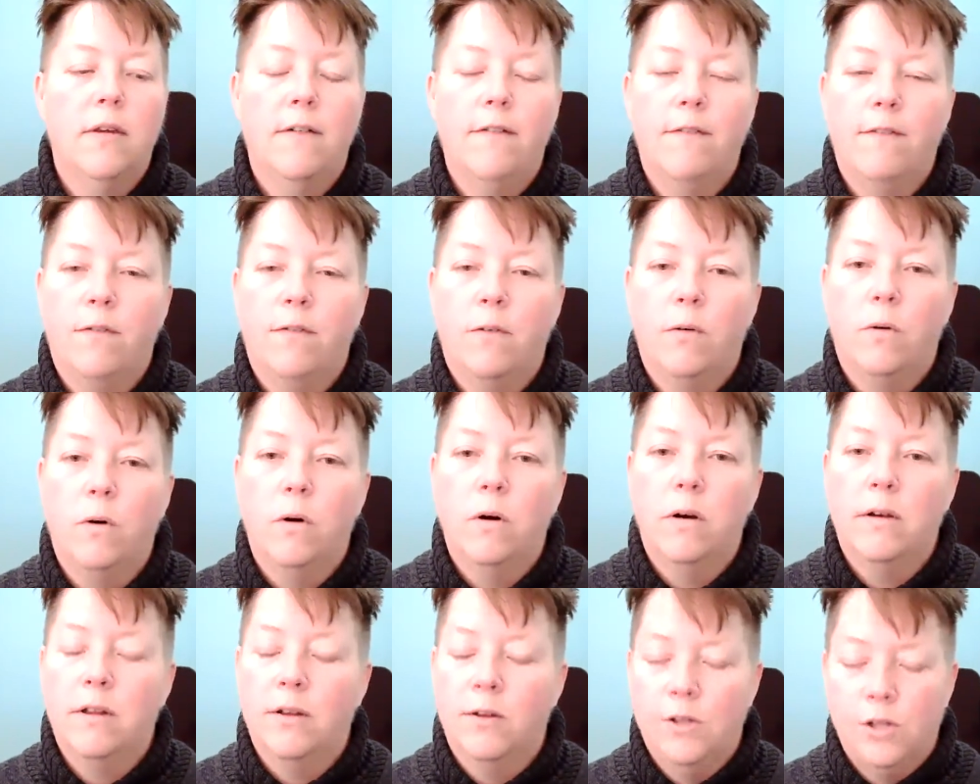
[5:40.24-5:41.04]
to
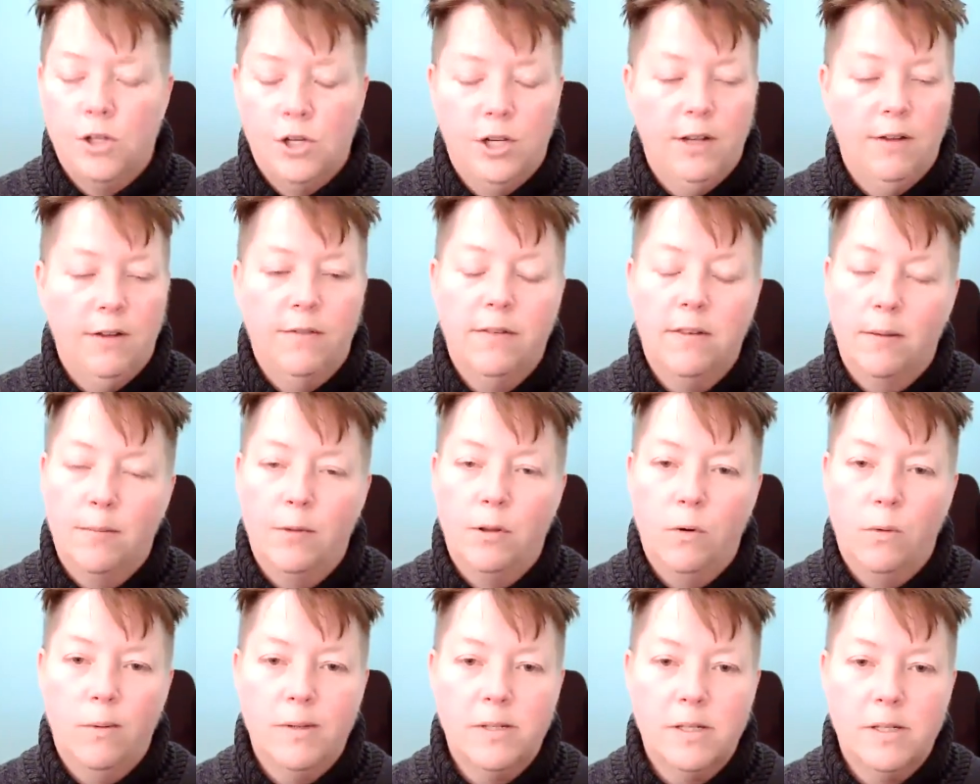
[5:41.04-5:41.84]
achieve
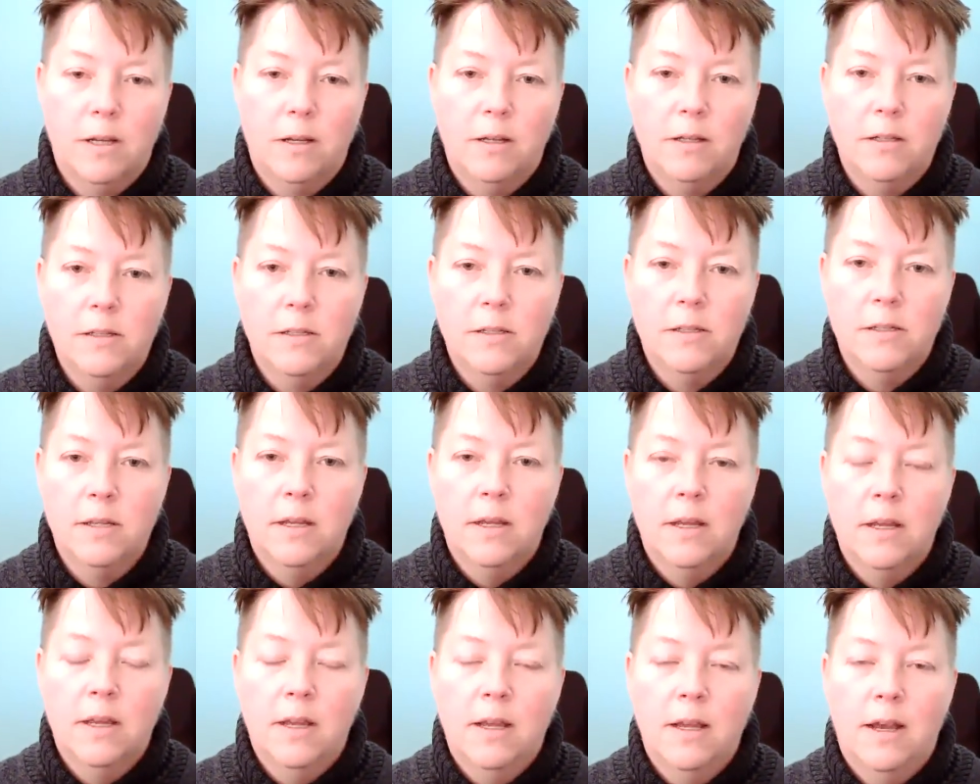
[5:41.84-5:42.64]
similar results.
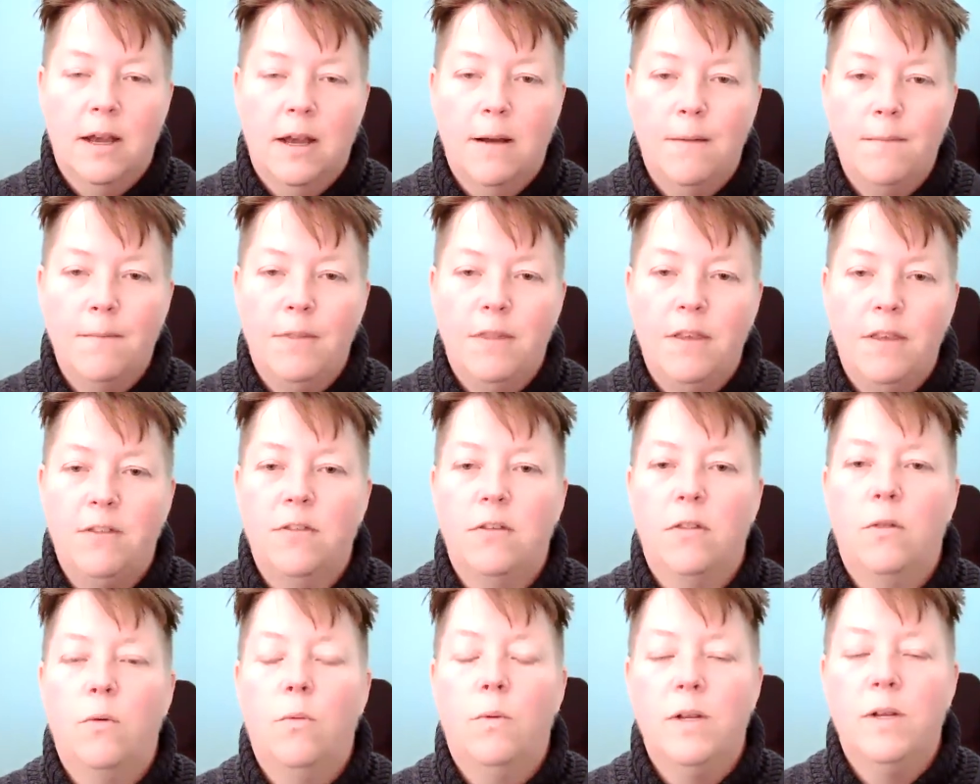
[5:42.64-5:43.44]
These are
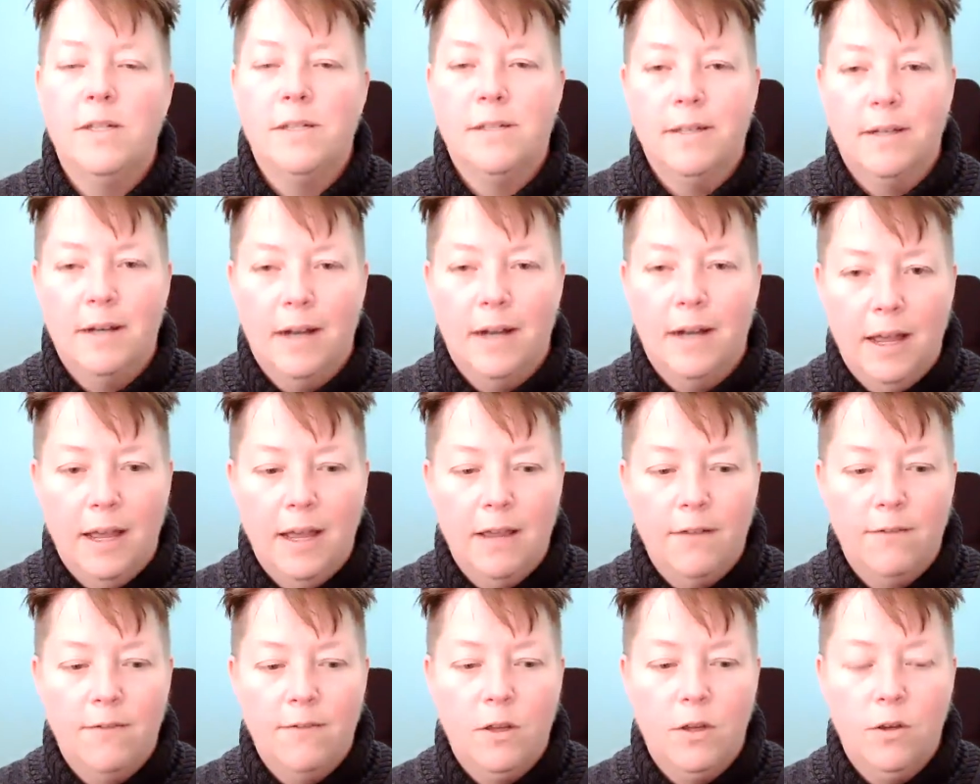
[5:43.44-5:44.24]
the ones that
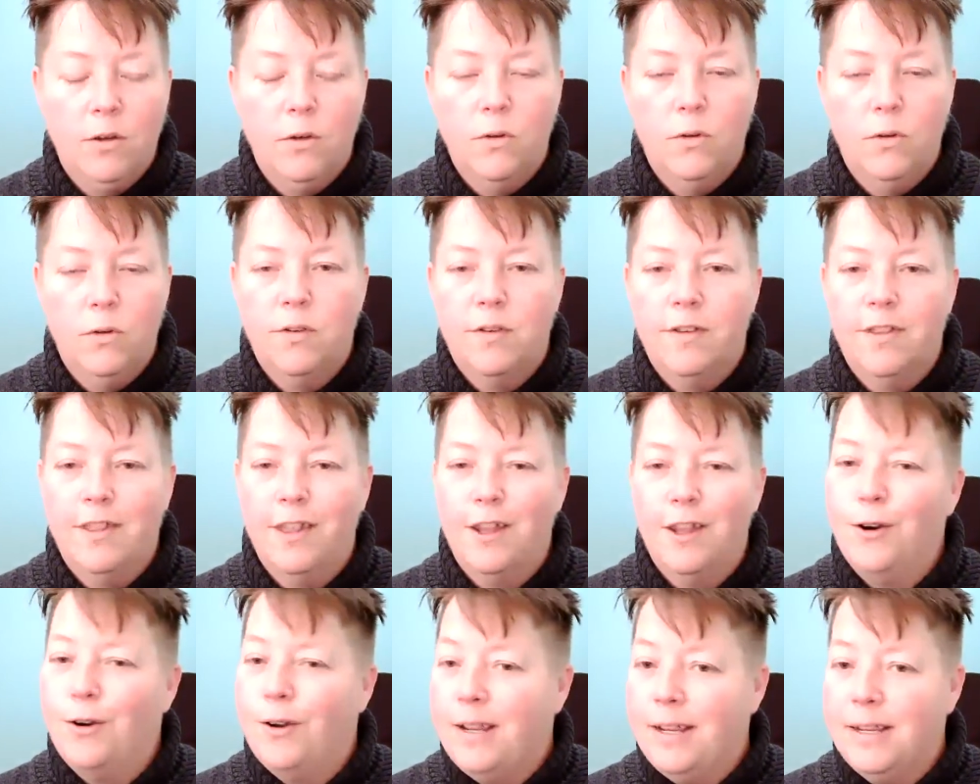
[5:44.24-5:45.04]
I've used that
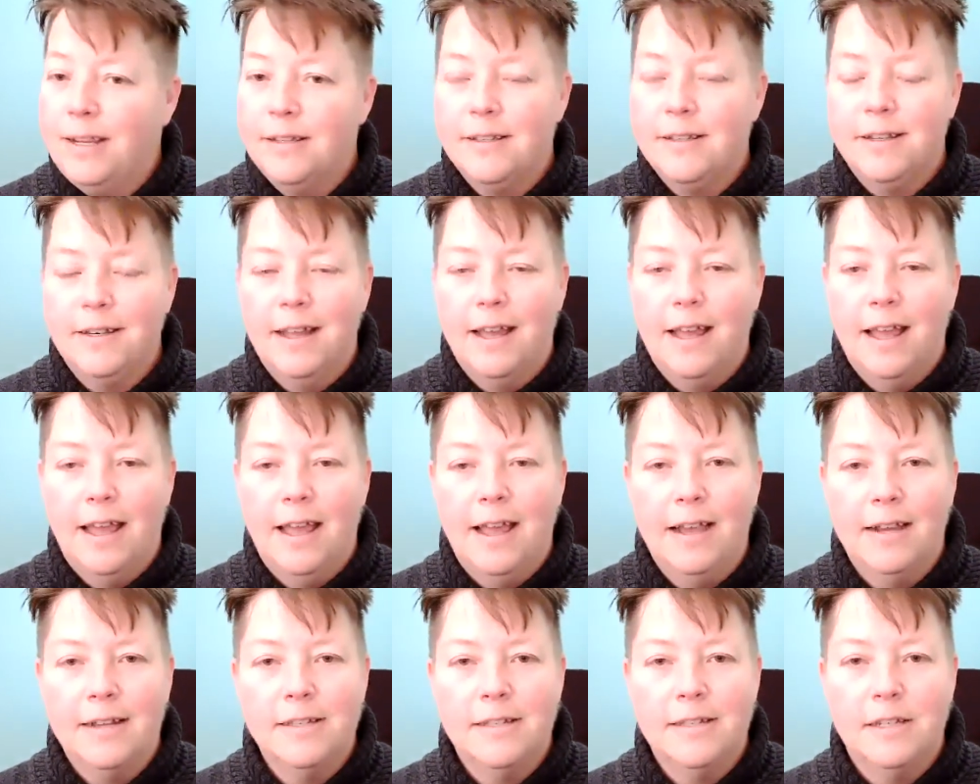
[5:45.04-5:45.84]
are easy to
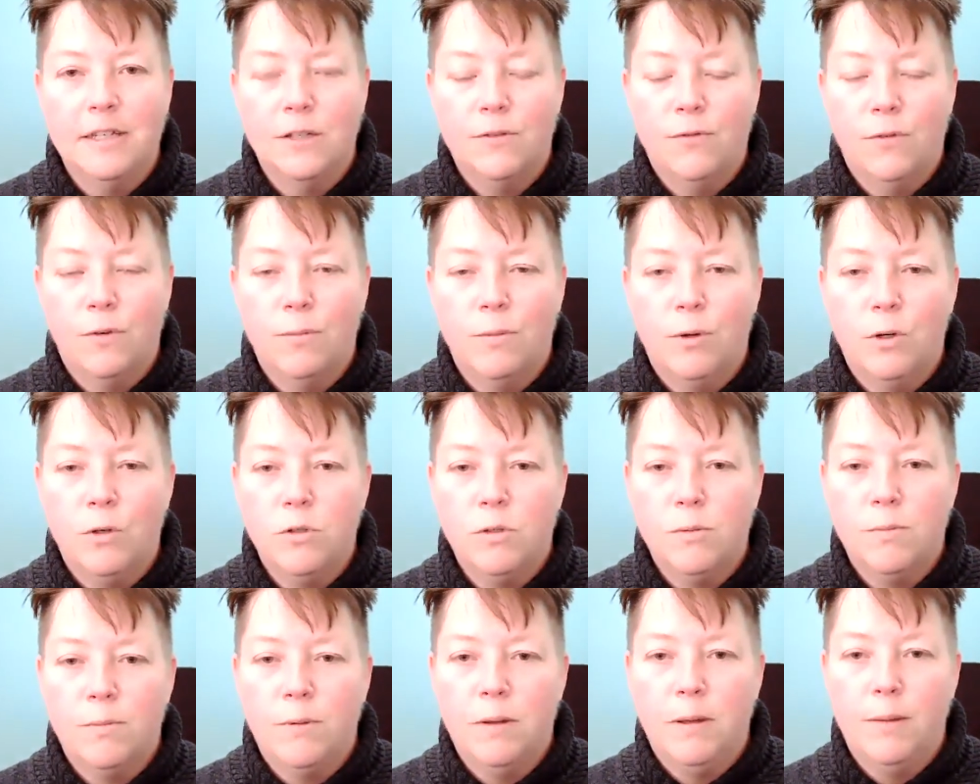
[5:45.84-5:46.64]
access for
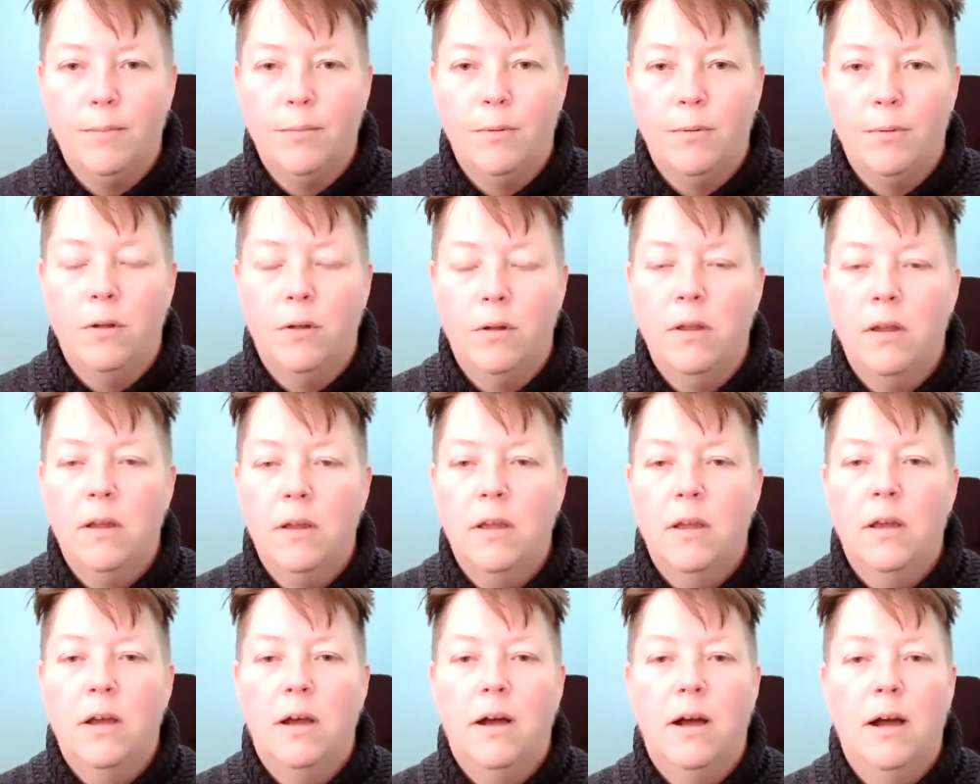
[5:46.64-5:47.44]
most people.
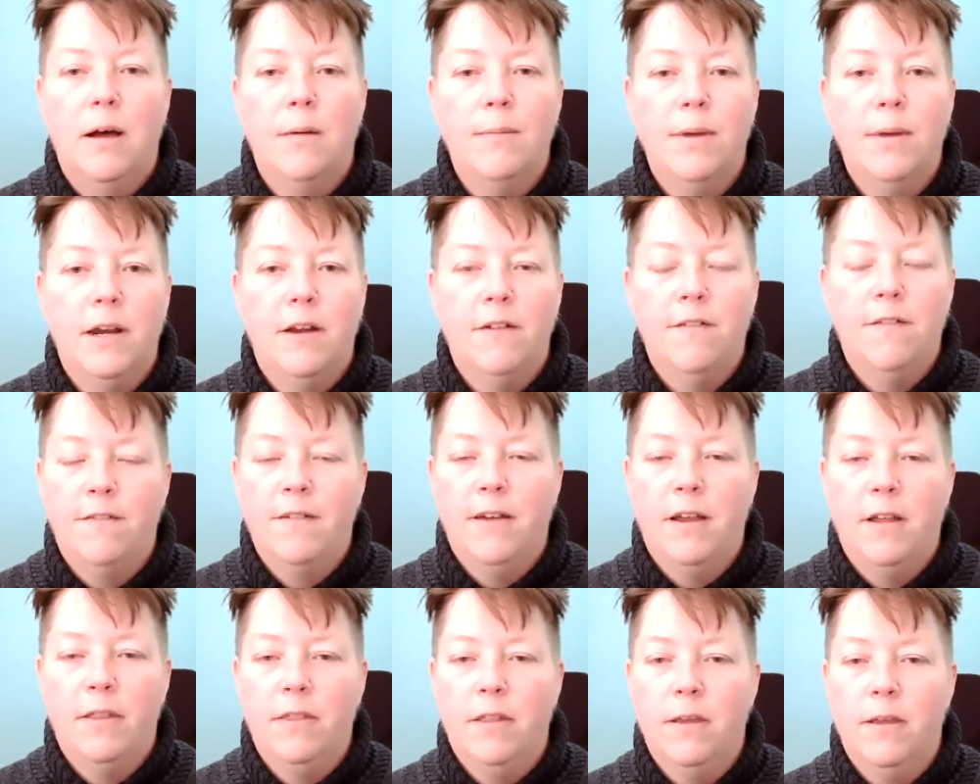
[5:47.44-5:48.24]
And I've
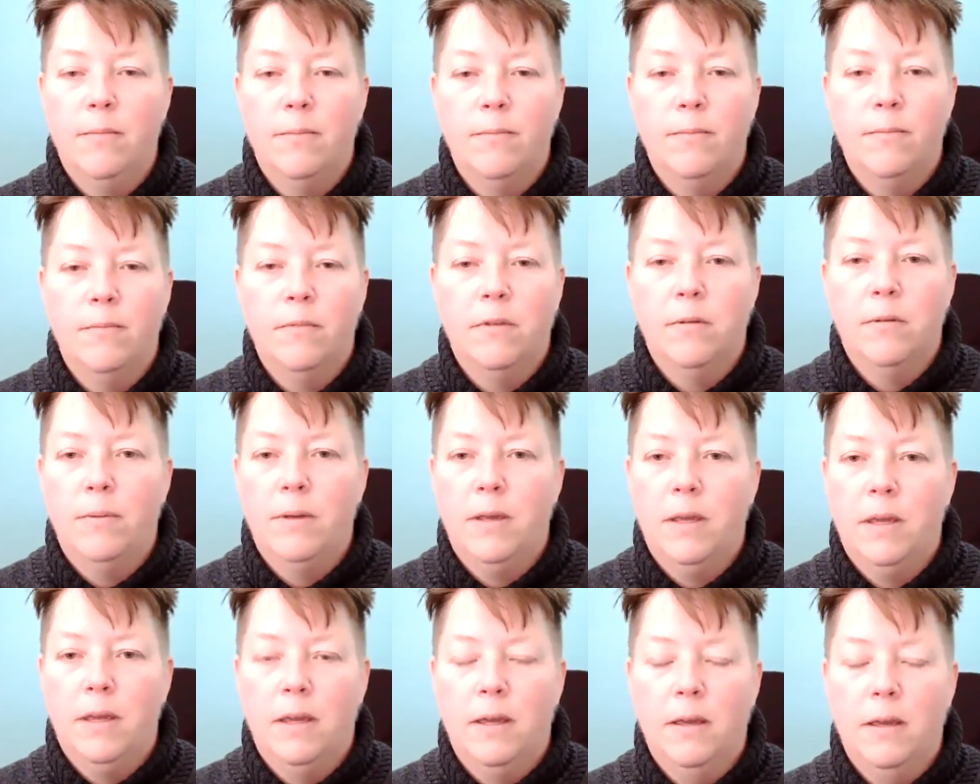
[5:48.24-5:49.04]
found them to
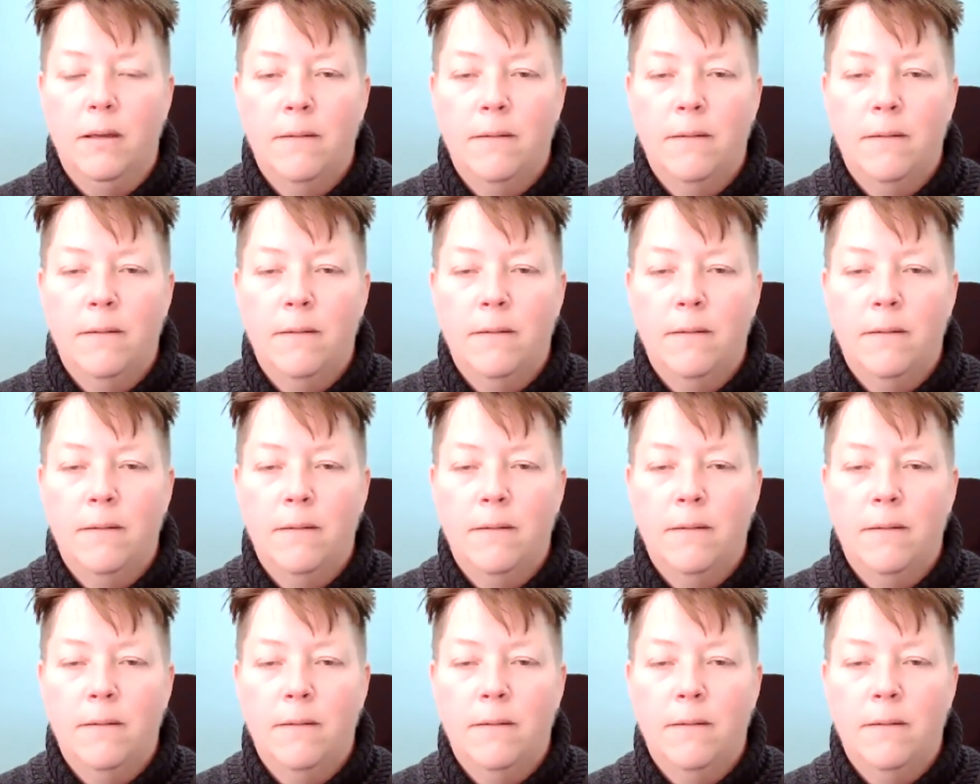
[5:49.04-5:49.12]
be